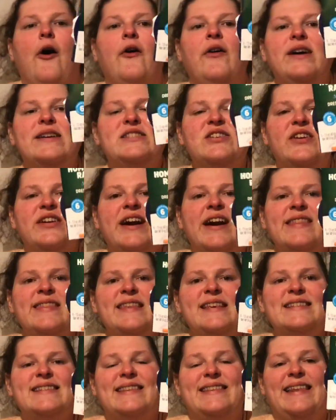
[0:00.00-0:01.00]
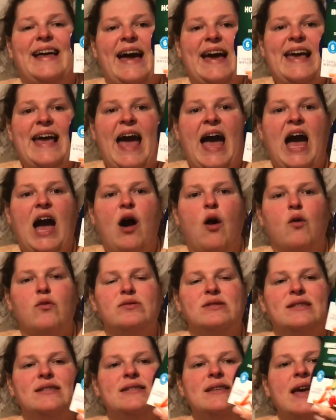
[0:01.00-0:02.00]
Okay, so I got these
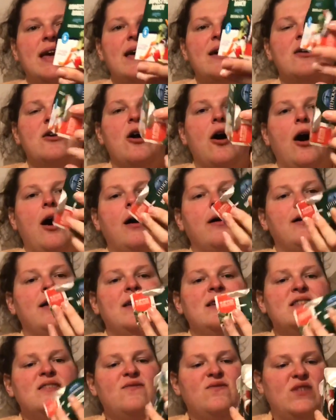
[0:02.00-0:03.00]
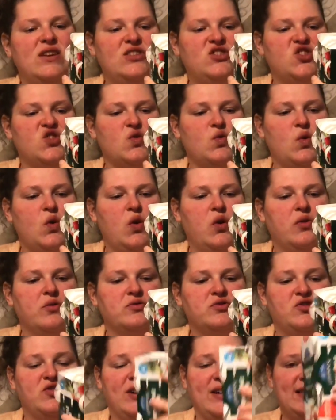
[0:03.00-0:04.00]
Lighthouse individual
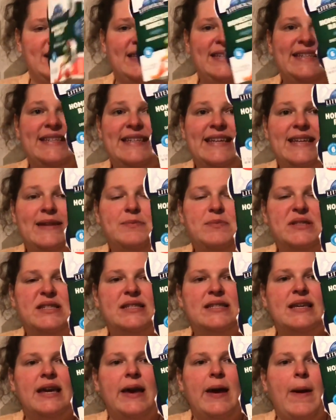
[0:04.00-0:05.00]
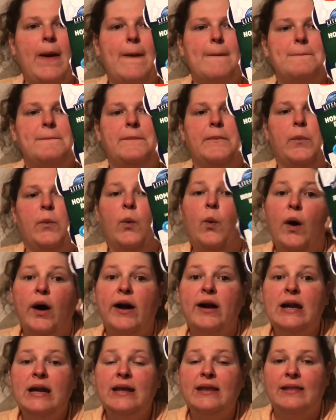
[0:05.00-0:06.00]
dressing dips.
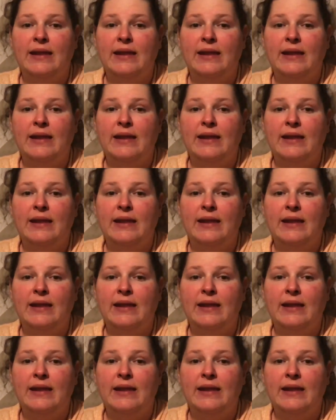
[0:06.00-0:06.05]
One,